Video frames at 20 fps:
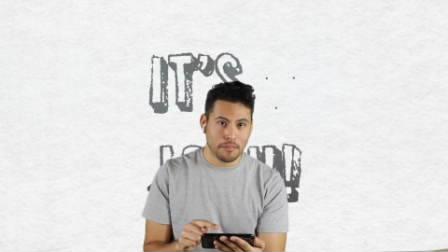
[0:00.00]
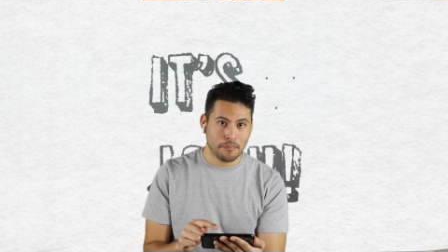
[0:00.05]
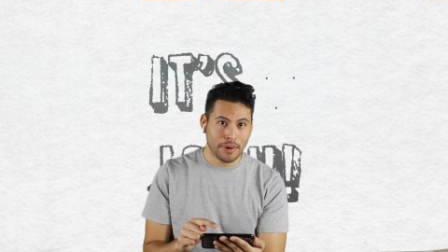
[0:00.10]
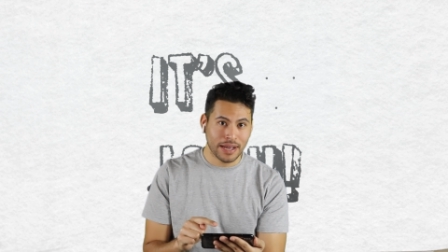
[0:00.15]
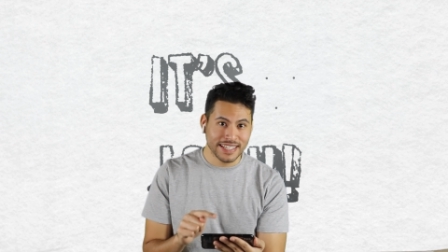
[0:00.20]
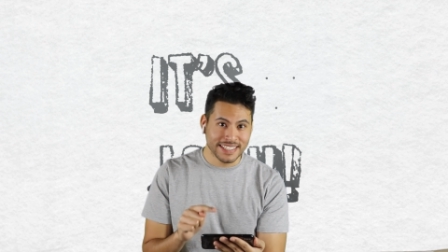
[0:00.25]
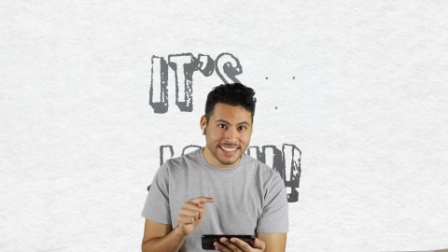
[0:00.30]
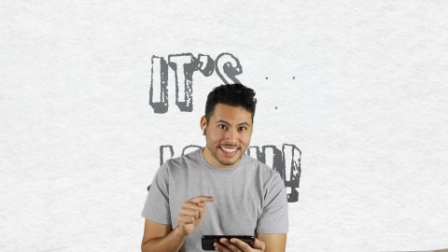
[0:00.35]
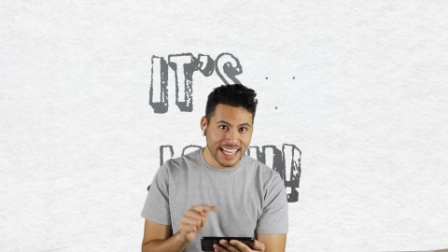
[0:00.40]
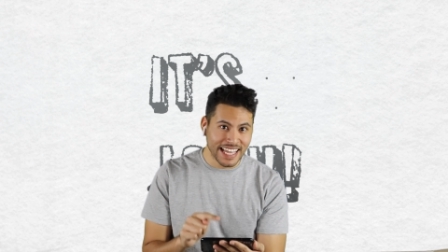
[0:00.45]

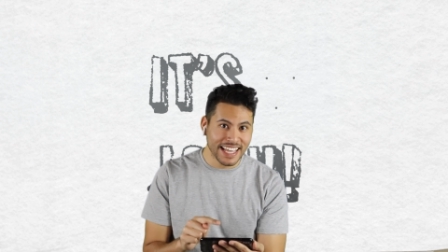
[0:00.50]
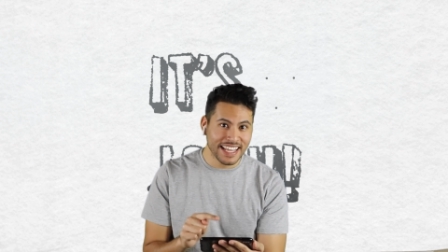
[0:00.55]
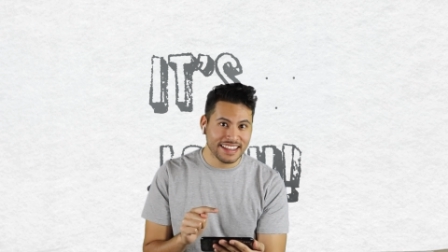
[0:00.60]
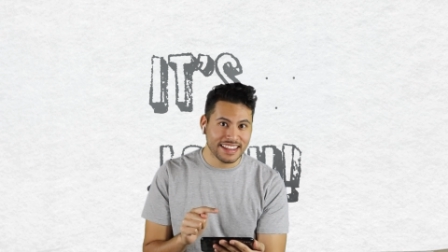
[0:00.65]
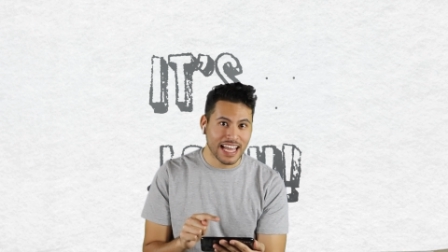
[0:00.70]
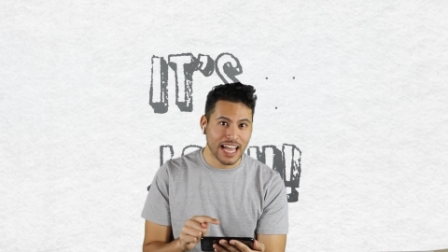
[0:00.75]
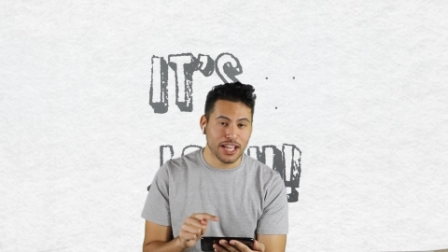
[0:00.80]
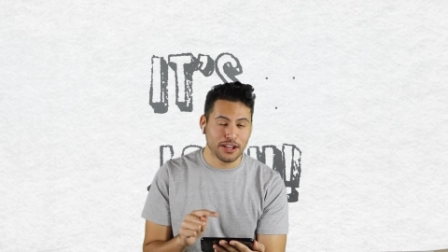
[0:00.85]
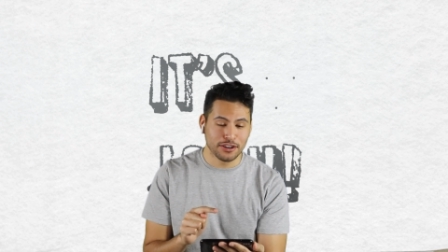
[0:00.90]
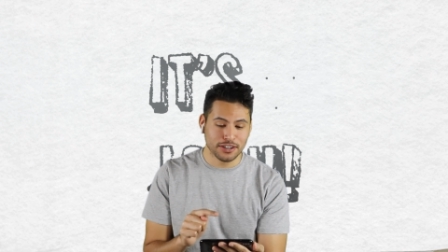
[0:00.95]
By
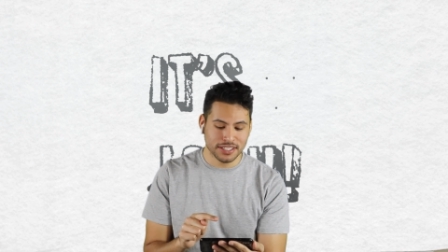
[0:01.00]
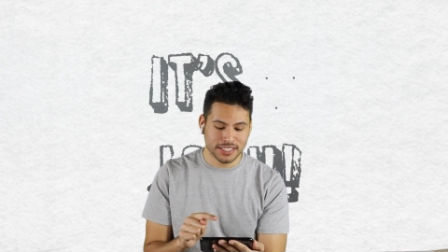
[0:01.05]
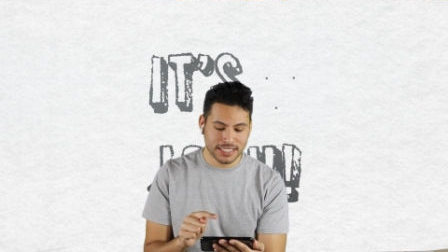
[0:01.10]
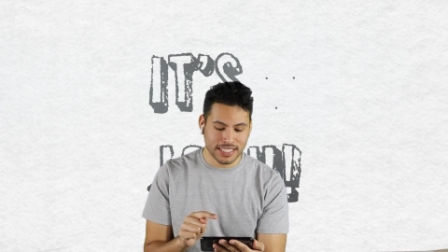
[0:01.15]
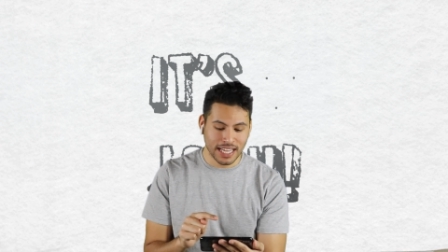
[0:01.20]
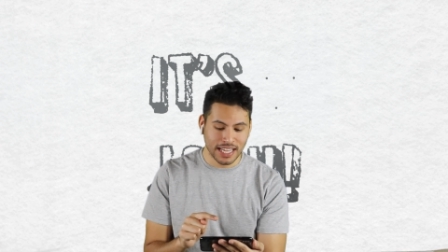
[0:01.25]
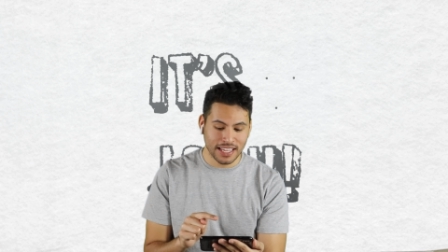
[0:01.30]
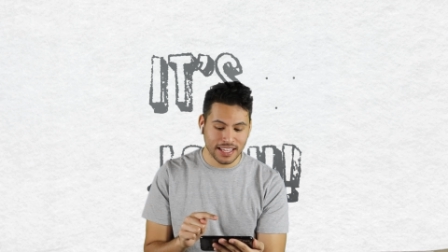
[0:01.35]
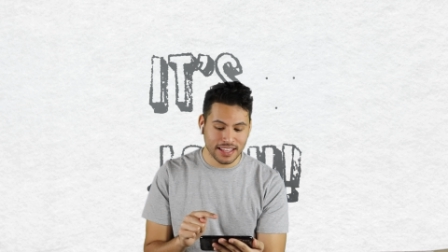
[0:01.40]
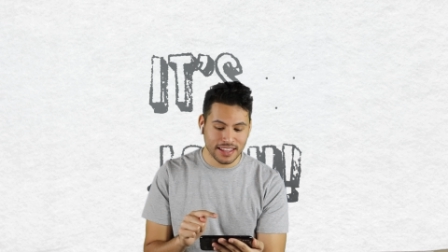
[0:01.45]
saying that, you're
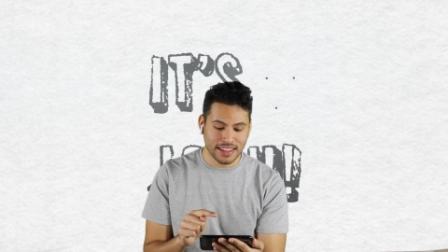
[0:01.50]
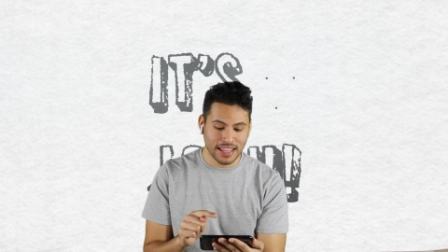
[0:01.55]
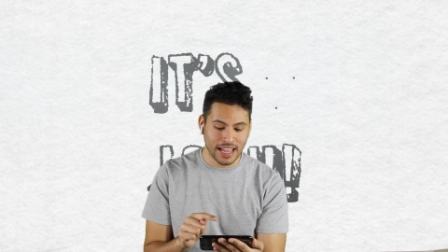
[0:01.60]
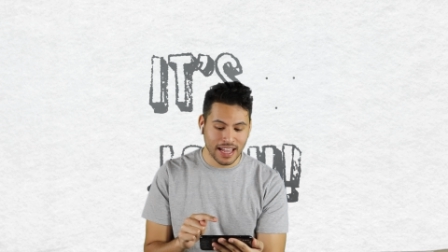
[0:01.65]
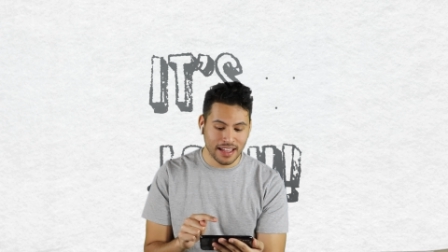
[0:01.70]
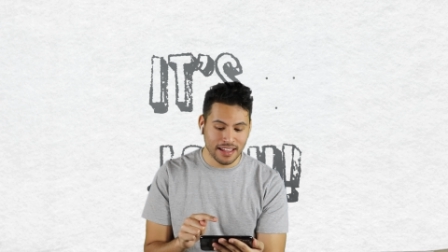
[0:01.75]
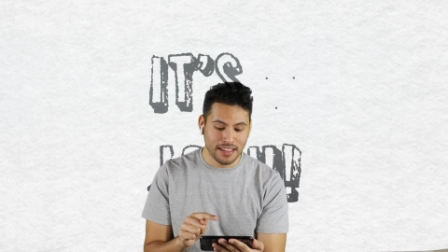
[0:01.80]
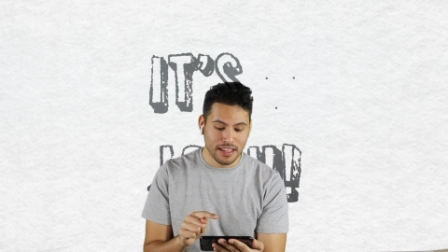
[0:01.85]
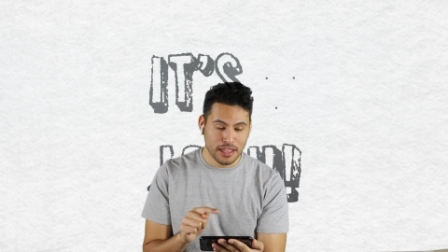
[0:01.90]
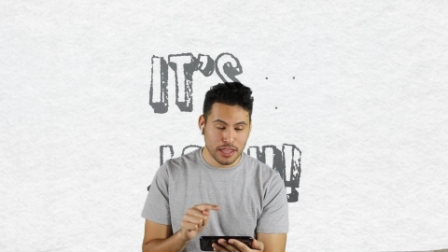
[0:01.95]
saying
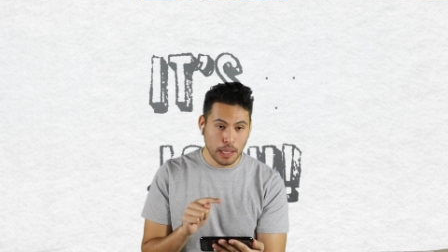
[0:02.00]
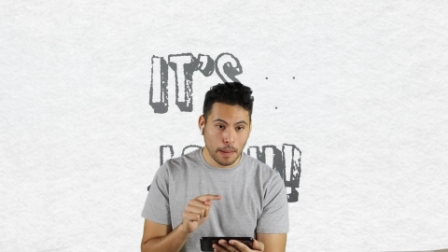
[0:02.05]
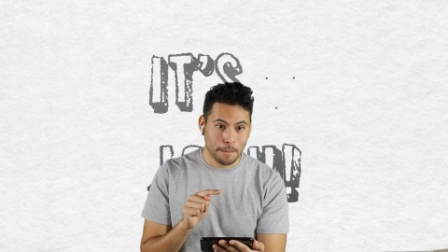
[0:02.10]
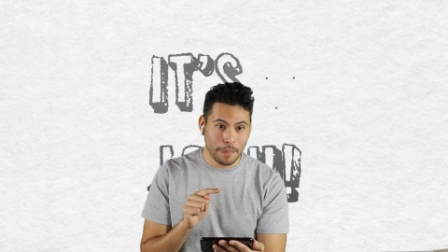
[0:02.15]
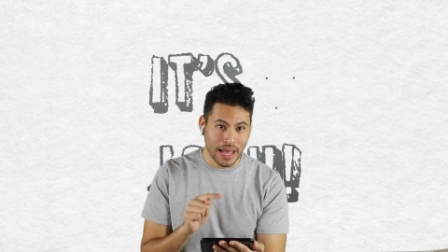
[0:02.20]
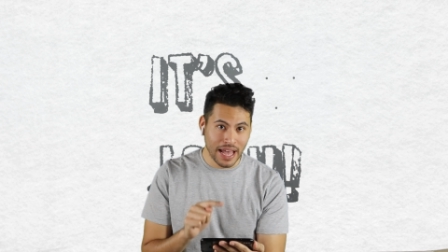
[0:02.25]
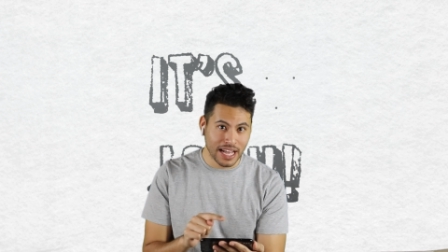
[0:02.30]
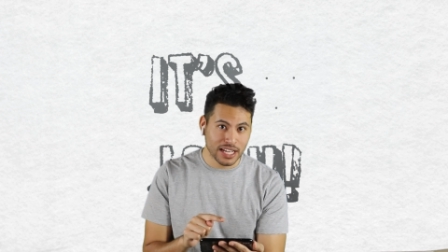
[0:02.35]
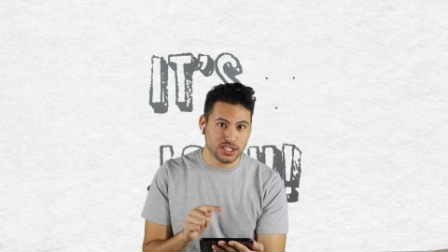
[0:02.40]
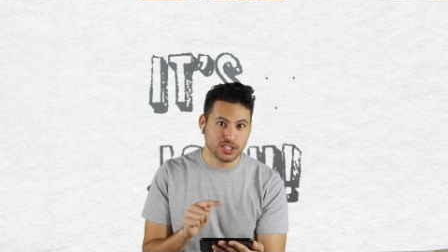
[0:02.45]
that the
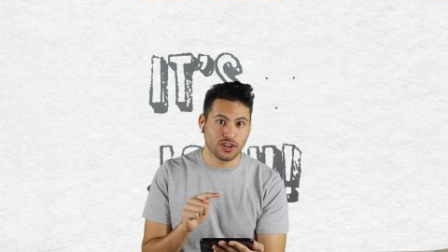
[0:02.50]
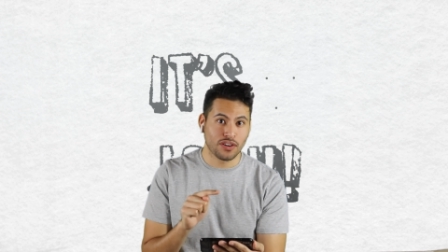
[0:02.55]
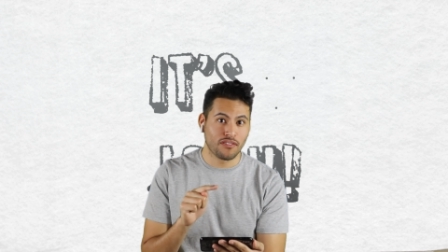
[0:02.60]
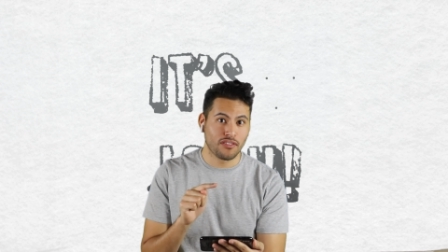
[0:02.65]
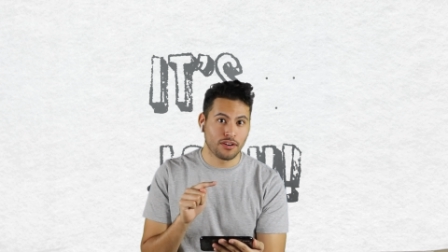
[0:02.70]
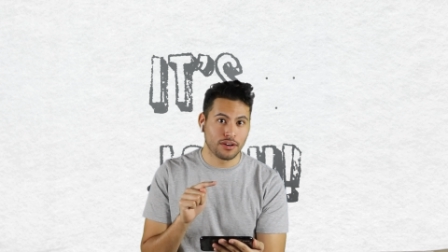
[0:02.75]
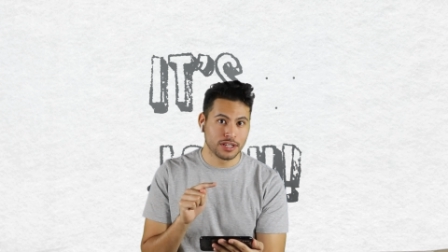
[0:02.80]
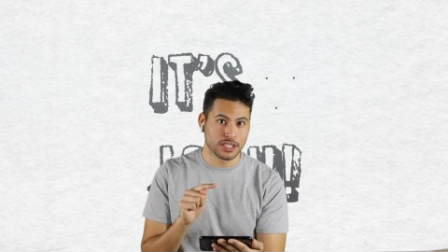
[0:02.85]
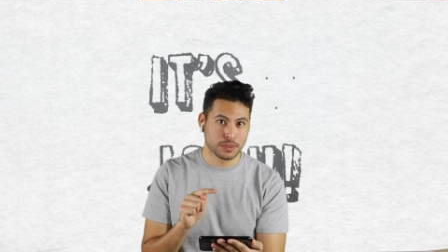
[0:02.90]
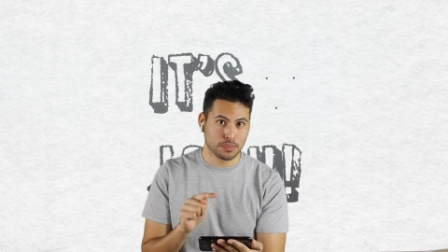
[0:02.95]

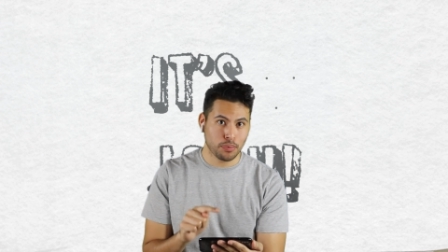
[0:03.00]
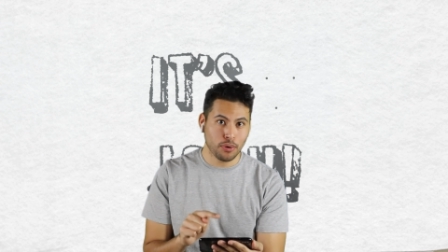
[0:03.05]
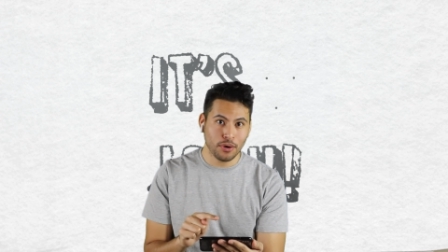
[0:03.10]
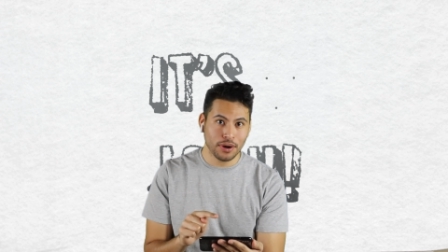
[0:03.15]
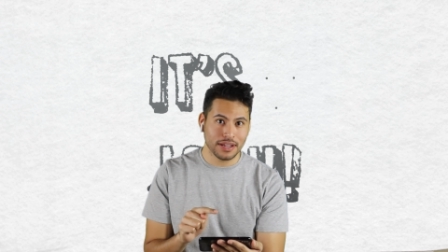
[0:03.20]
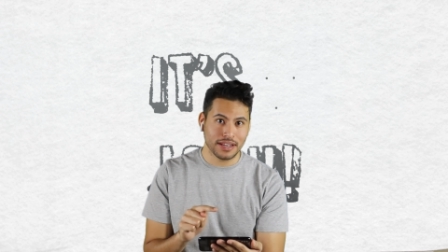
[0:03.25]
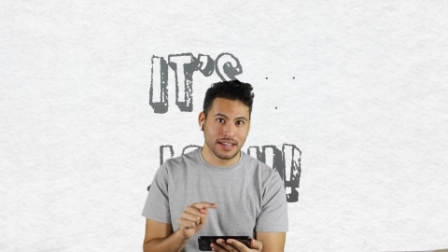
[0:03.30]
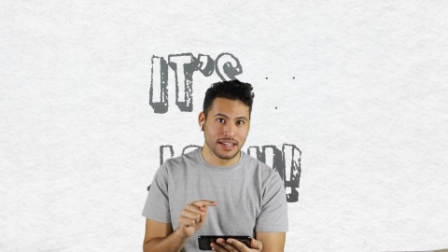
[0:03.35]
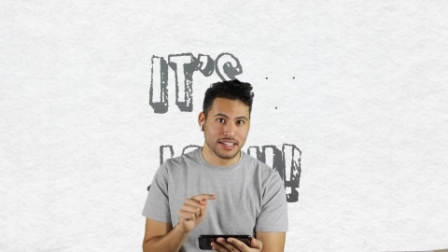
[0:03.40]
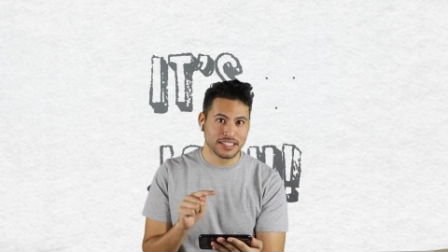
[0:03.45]
Passover is
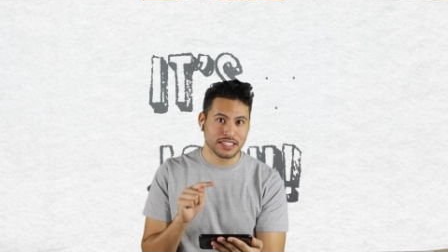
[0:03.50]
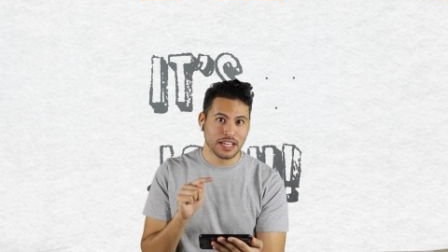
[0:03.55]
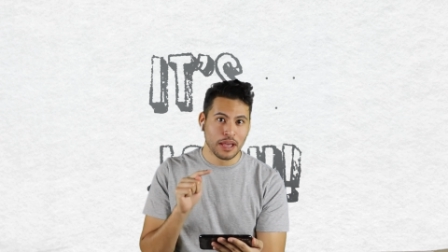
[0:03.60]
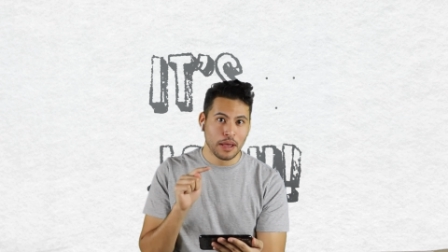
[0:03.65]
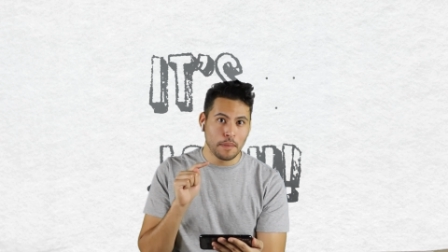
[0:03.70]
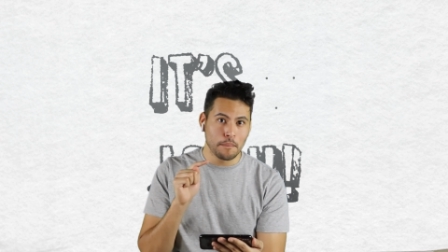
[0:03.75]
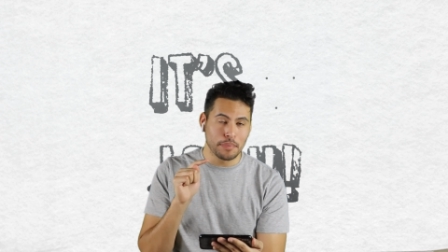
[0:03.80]
pointless